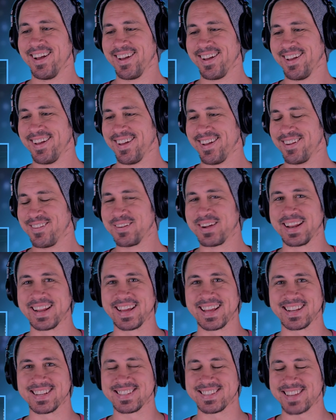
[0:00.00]
We're gonna
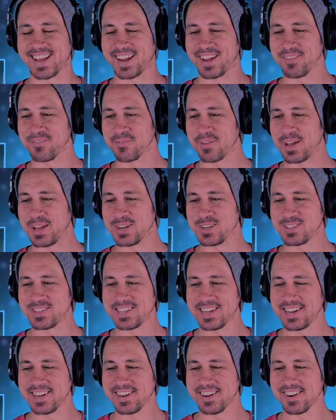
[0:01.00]
get a second Vader
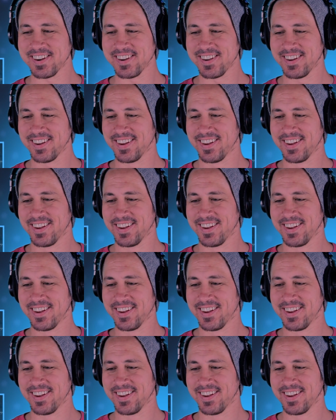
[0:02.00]
scene here.